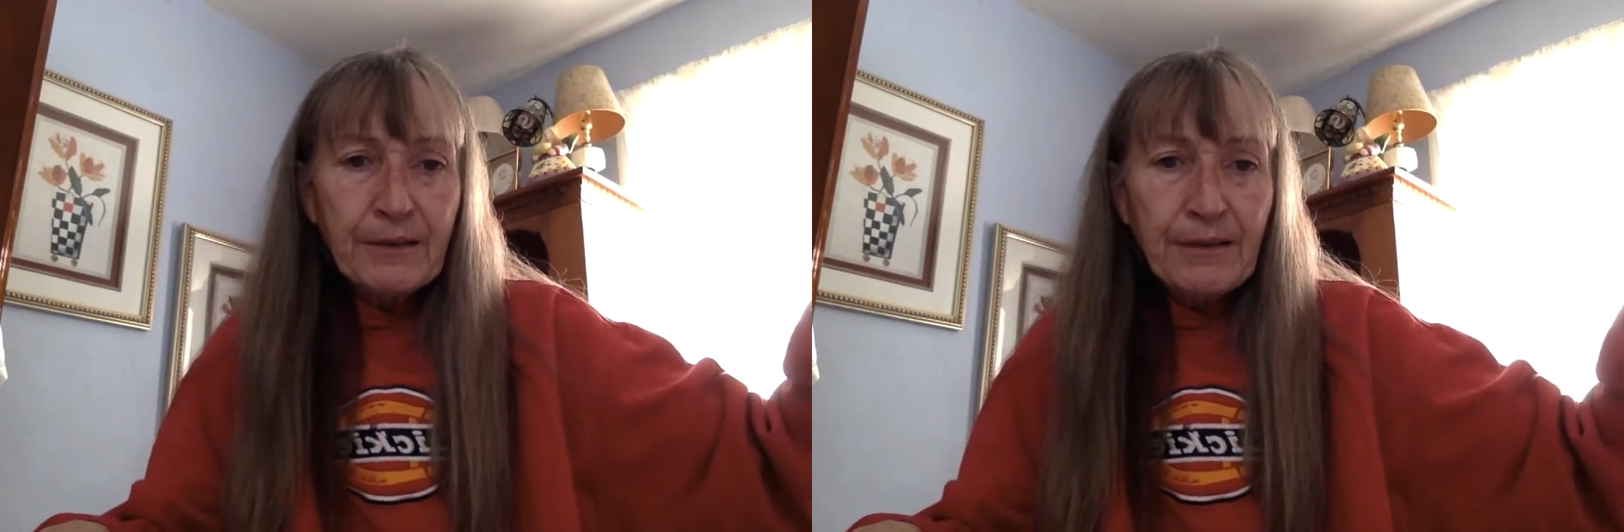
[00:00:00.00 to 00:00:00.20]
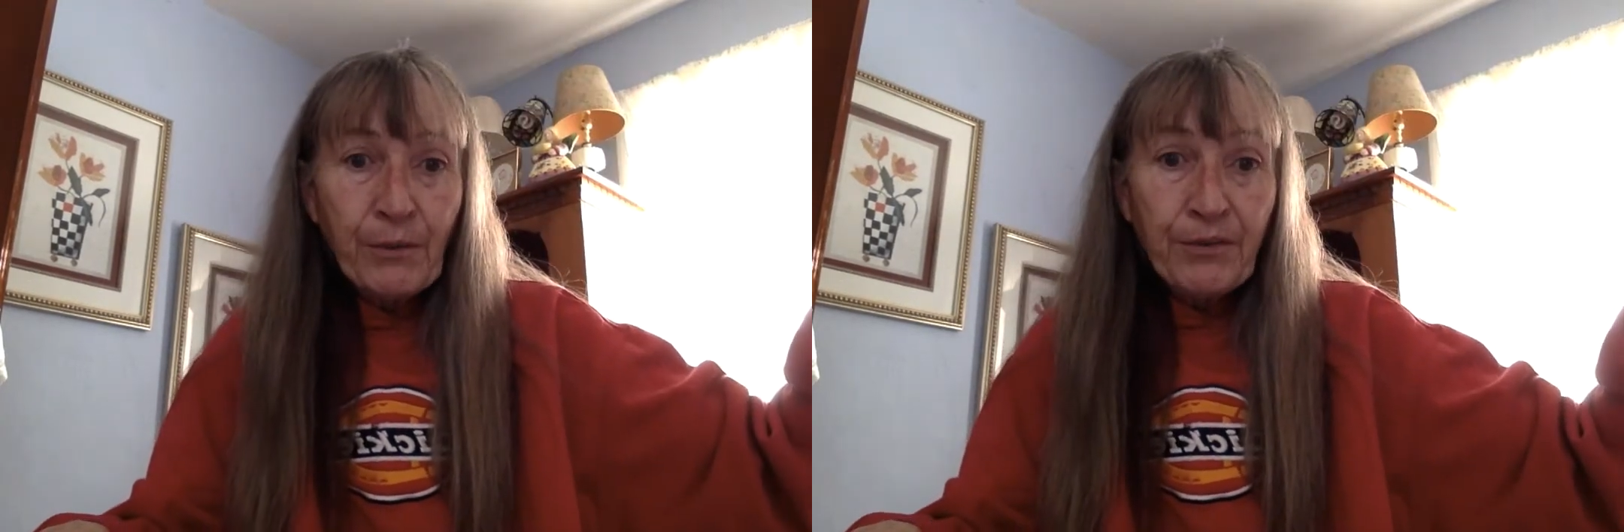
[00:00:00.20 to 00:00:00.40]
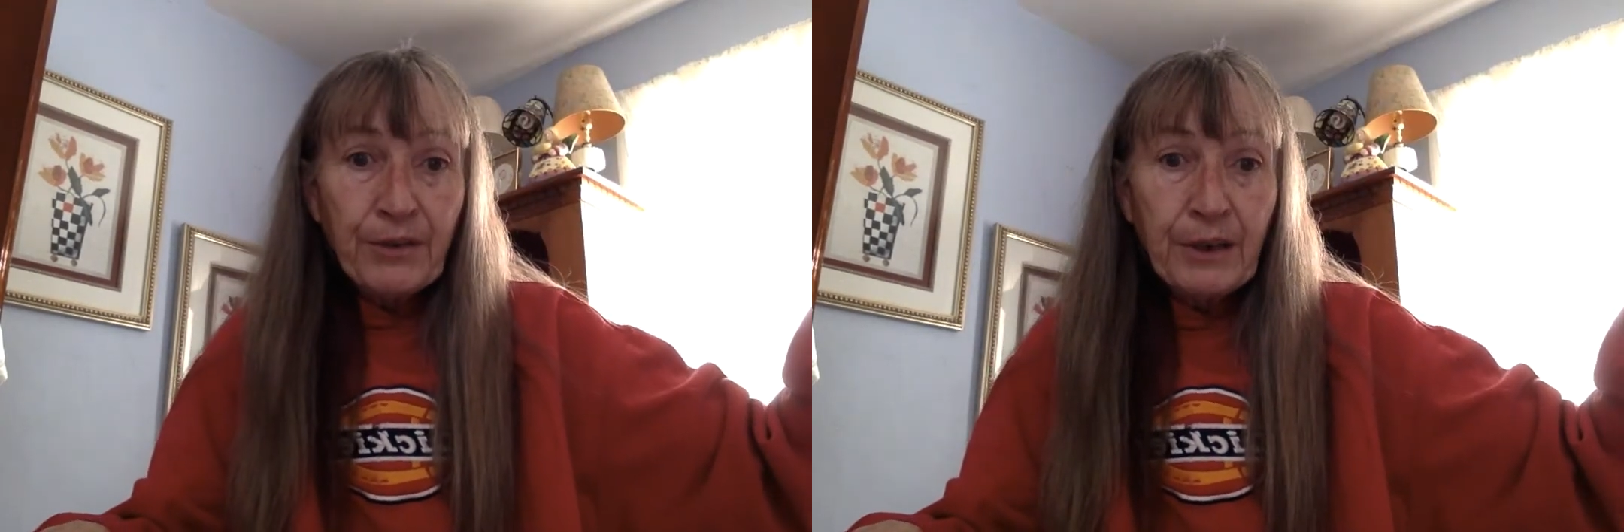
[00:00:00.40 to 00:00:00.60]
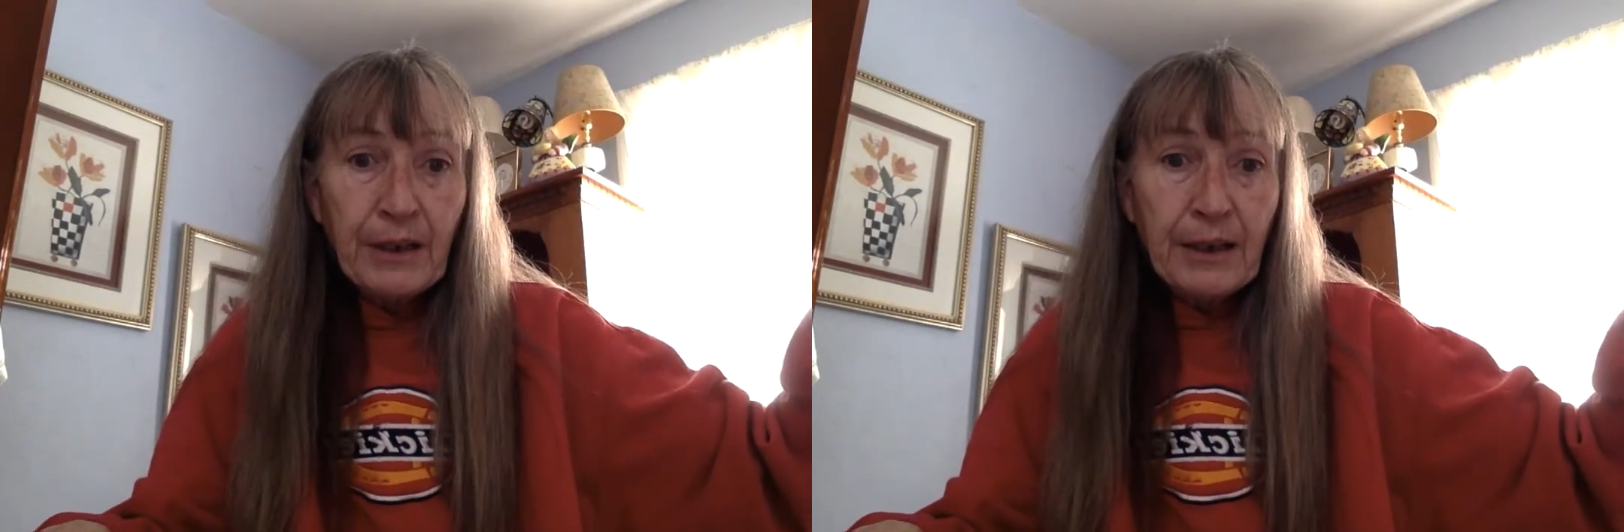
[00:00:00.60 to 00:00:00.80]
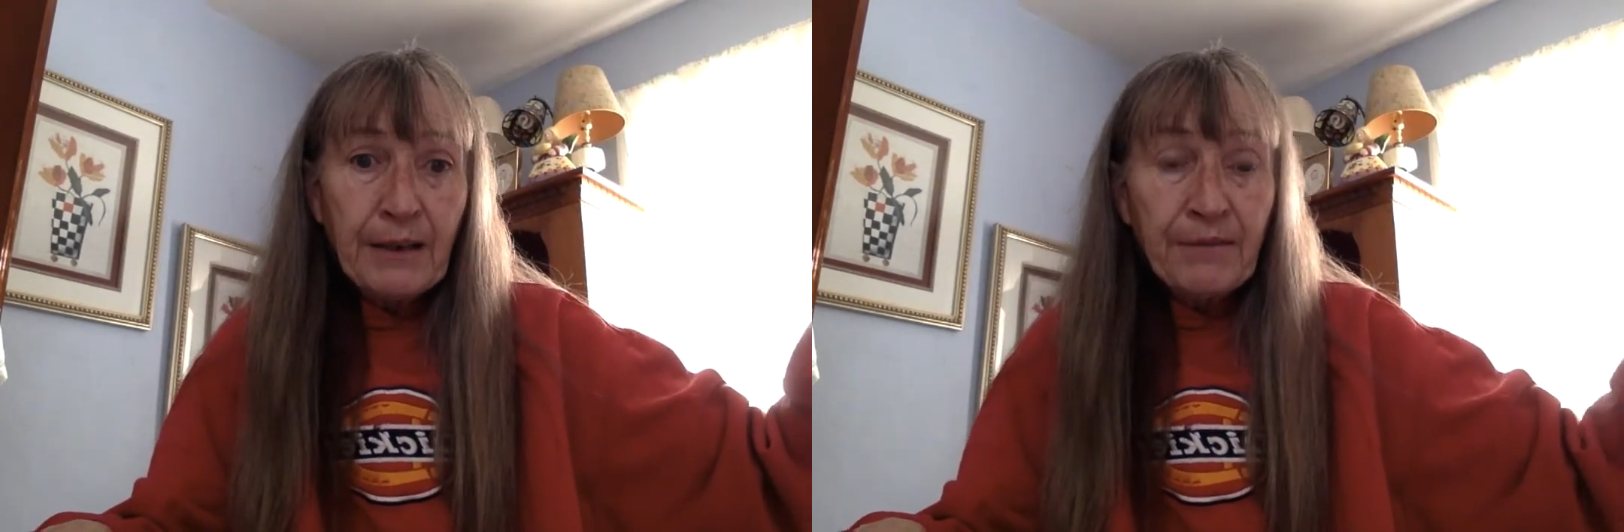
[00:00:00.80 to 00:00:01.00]
That was a
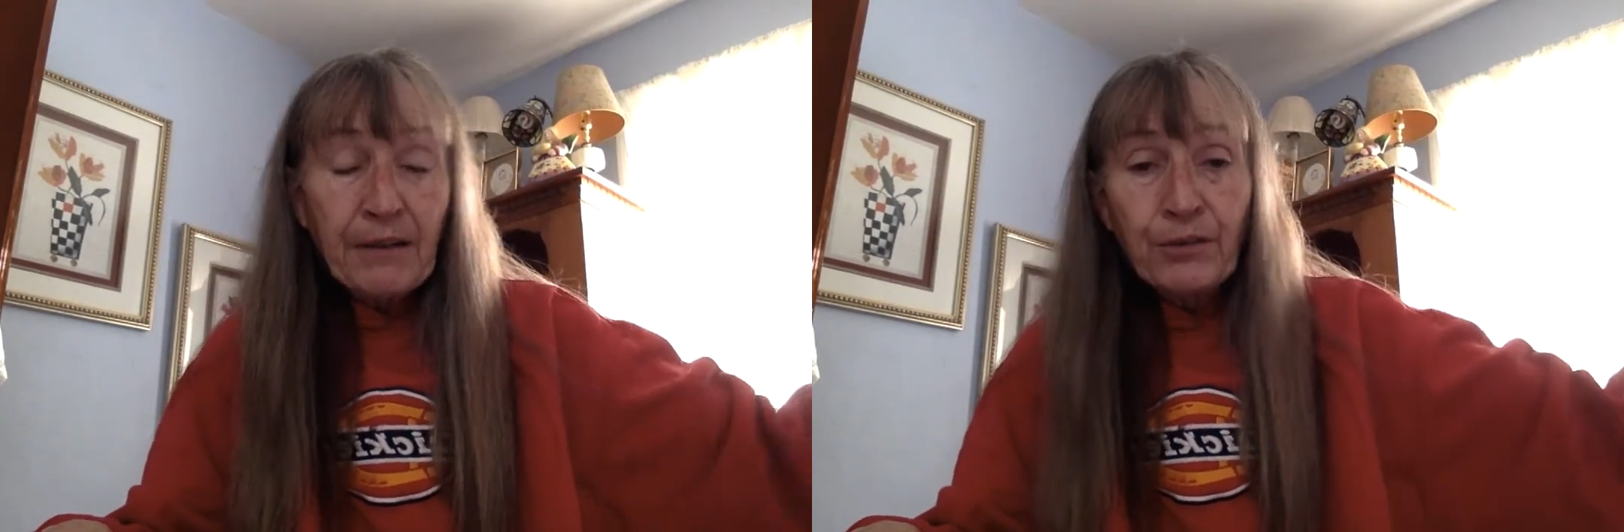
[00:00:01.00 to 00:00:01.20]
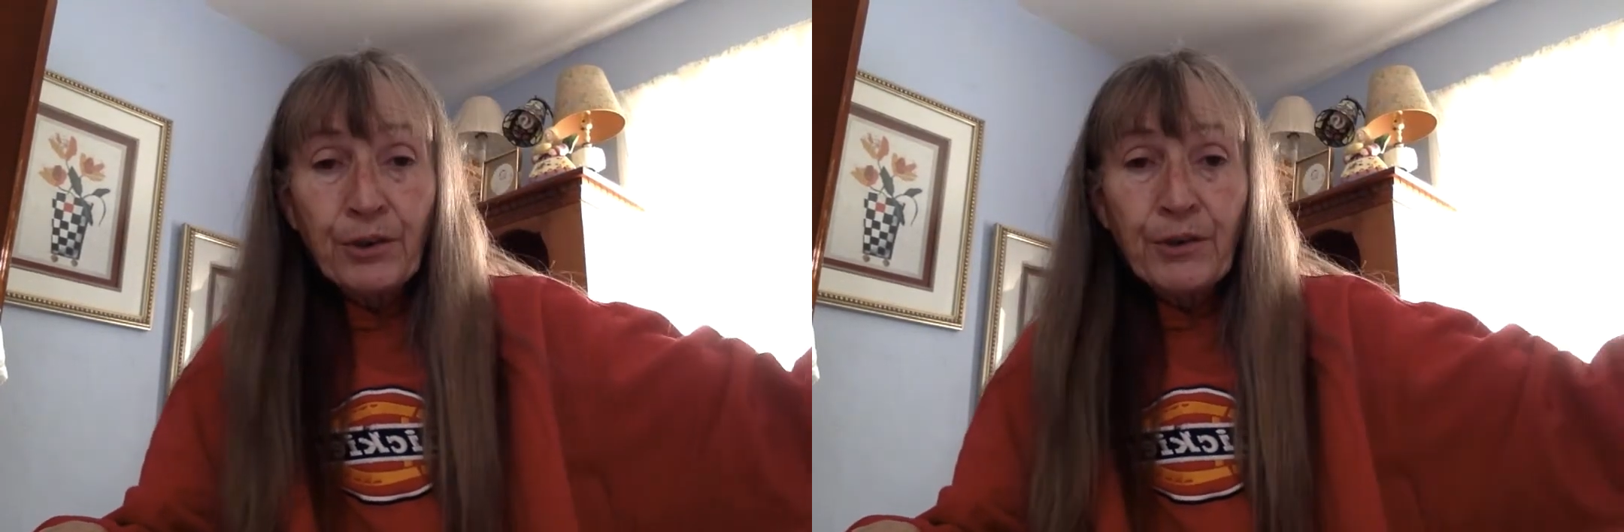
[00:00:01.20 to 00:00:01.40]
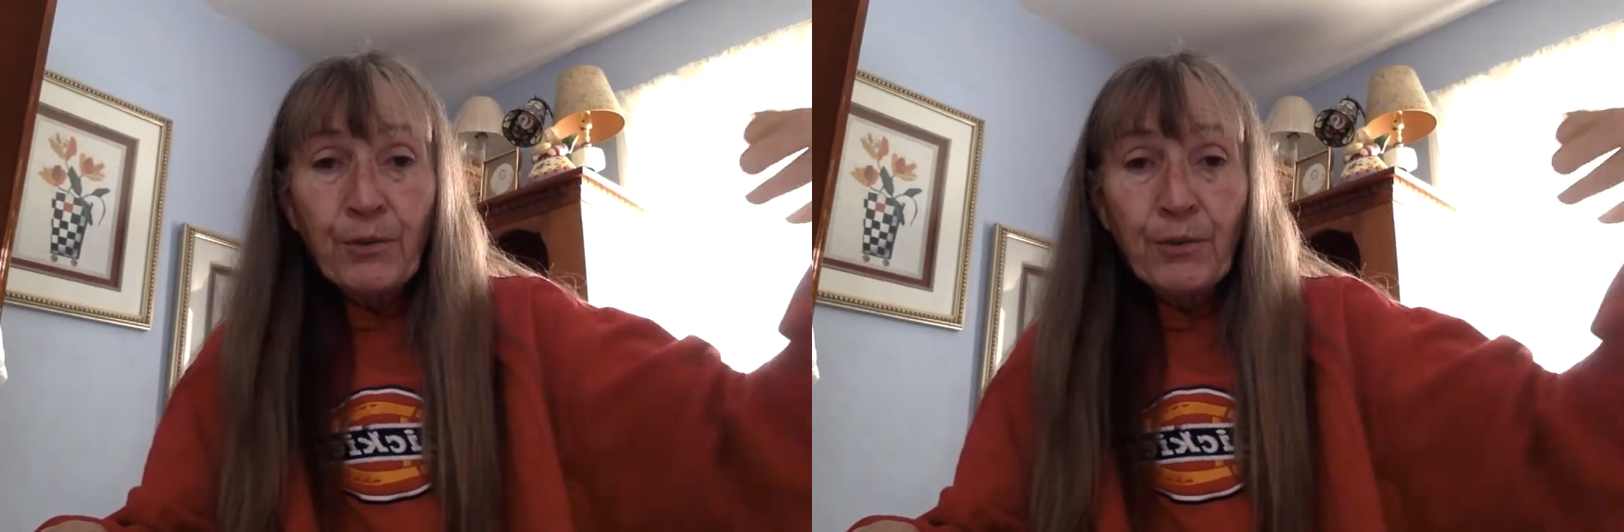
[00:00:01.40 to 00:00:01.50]
dead end. They turned